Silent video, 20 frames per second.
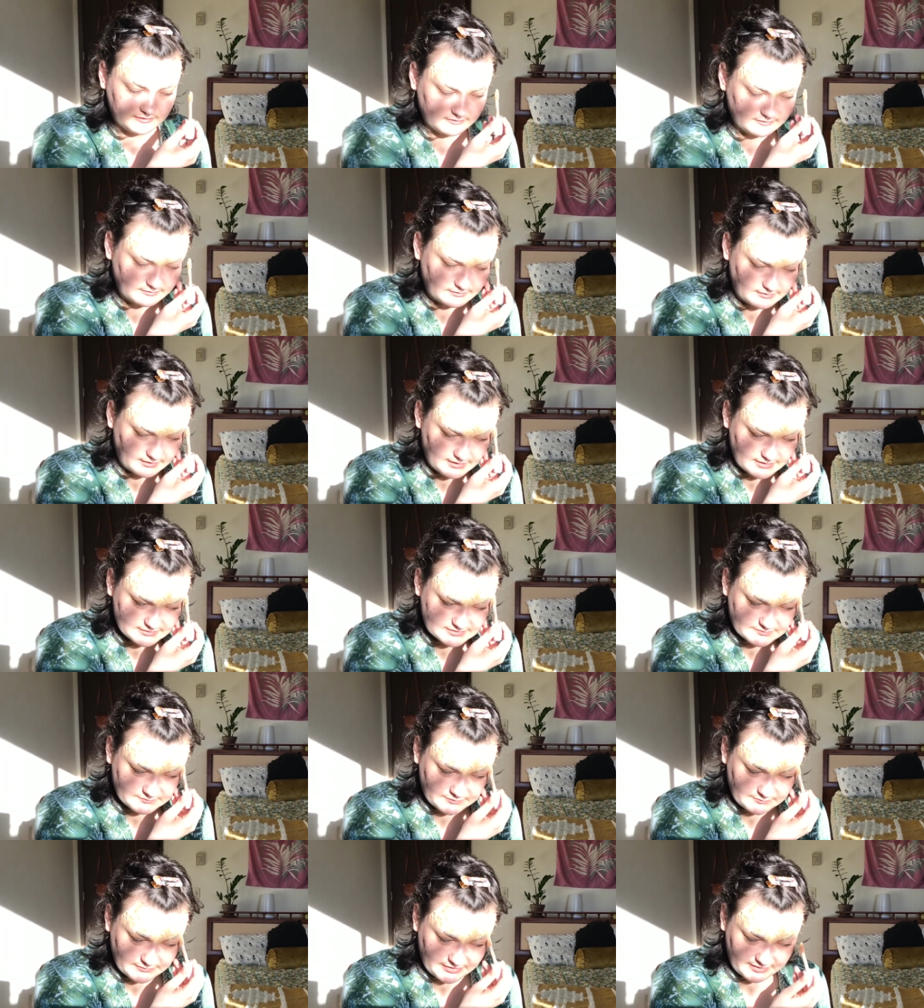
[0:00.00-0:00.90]
got some
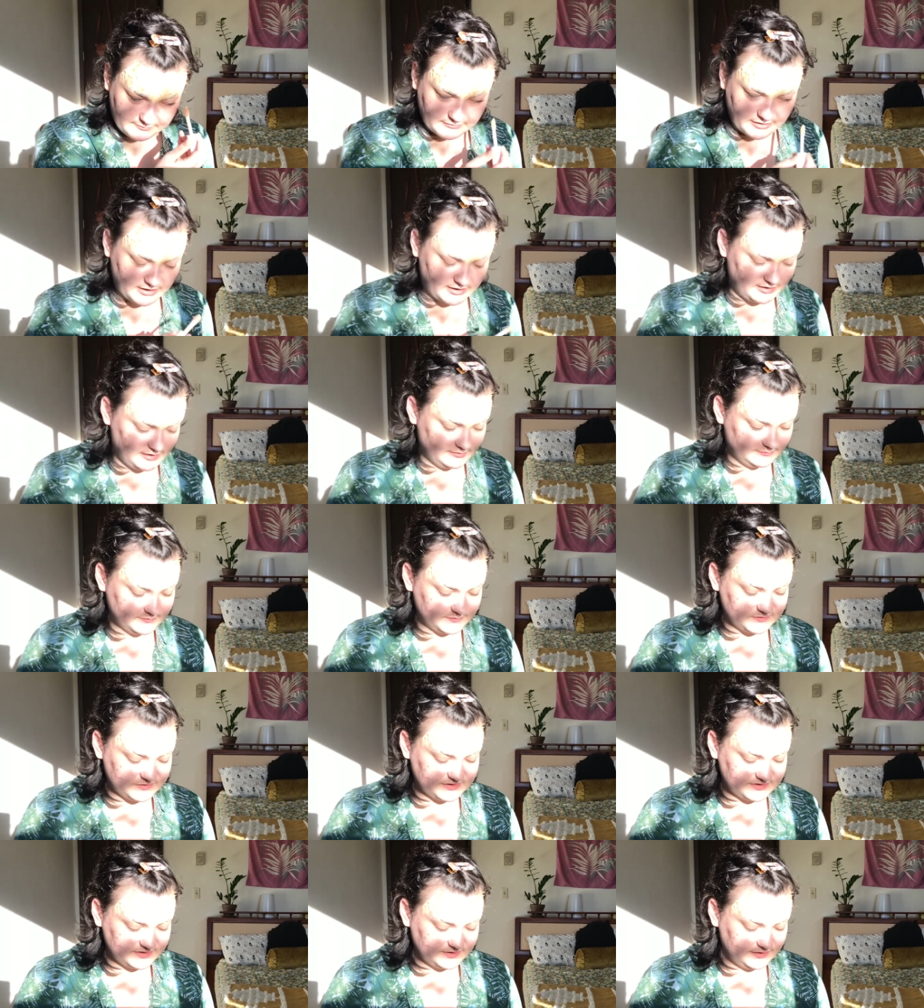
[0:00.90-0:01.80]
of my
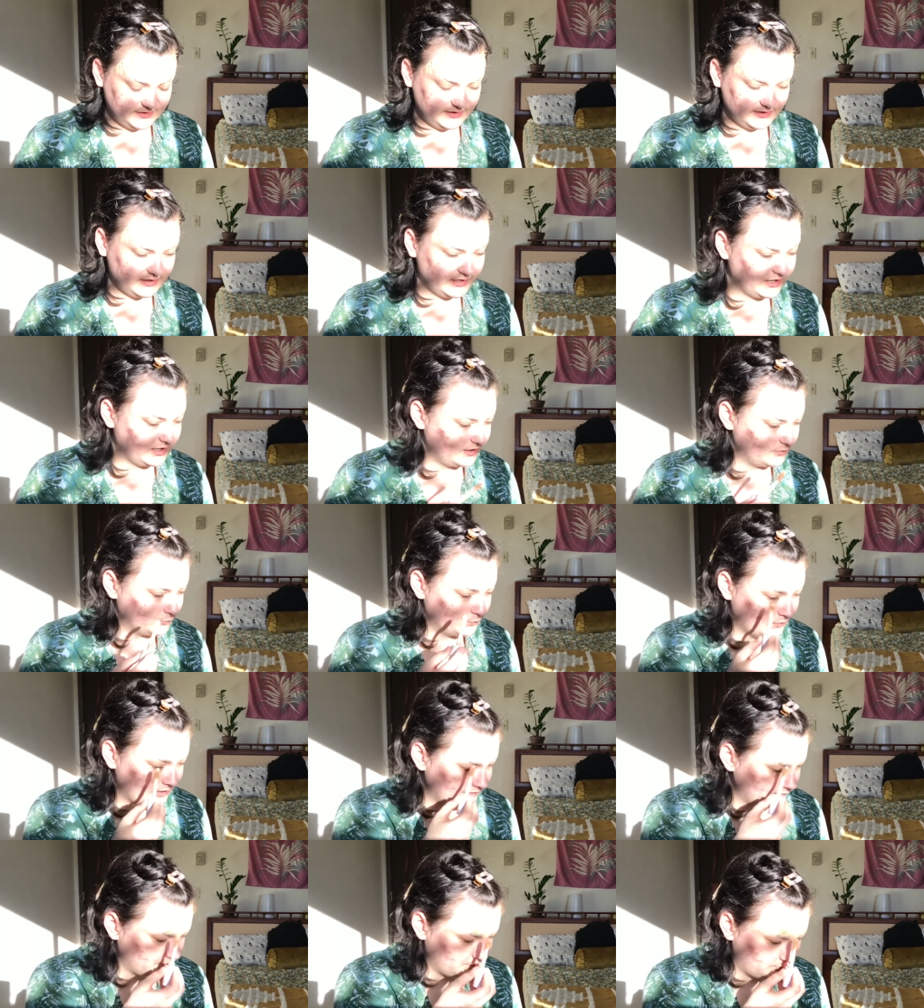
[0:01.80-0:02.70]
mom's uh,
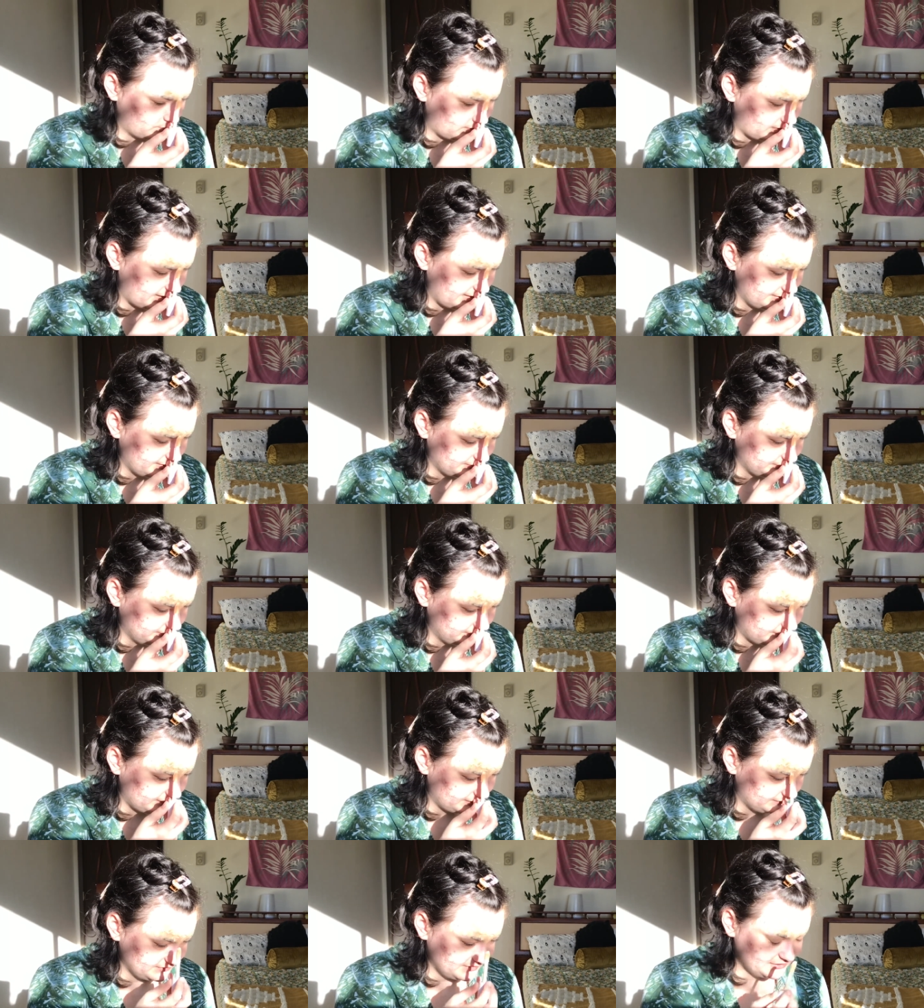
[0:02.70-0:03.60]
Wet and Wild
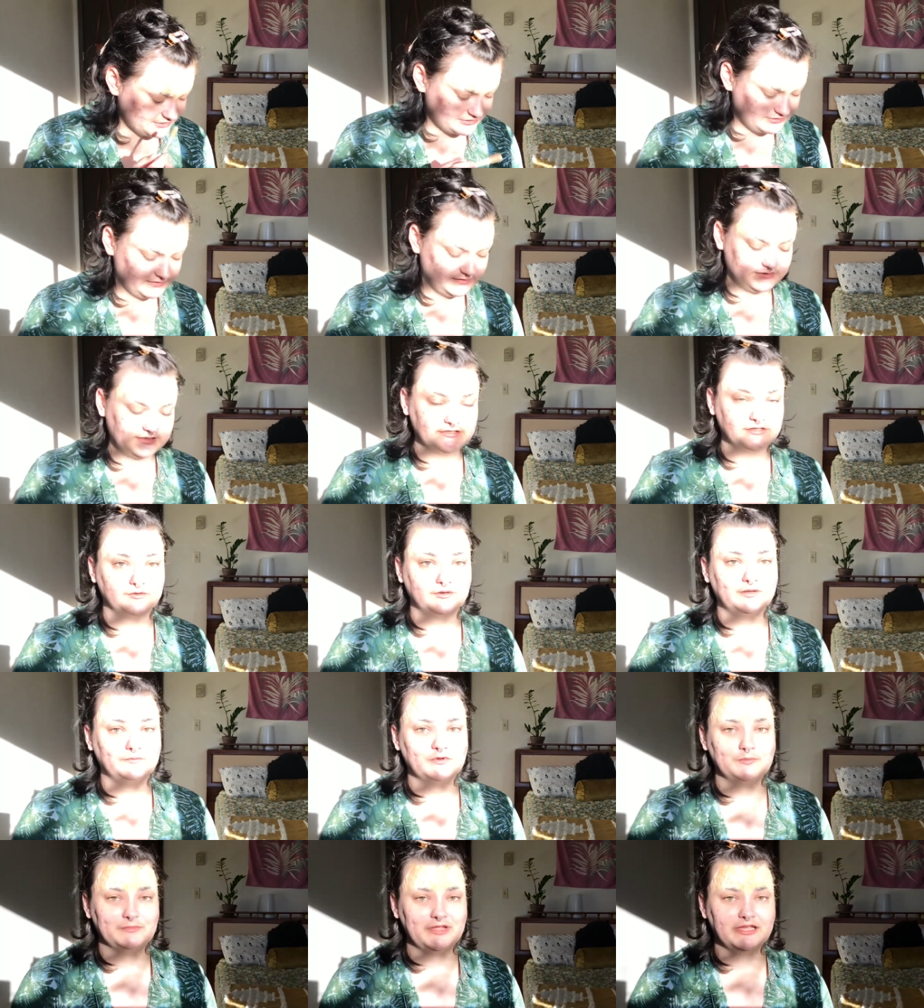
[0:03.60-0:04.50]
foundation that they don't
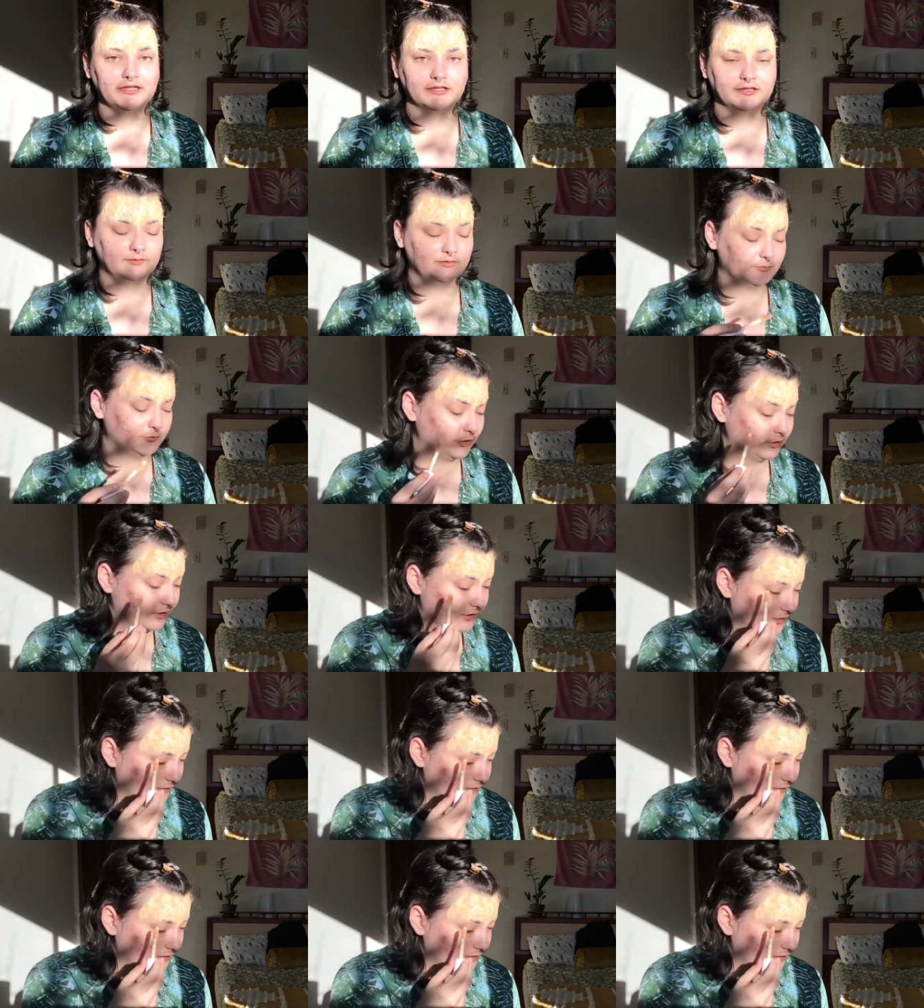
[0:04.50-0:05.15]
even make anymore.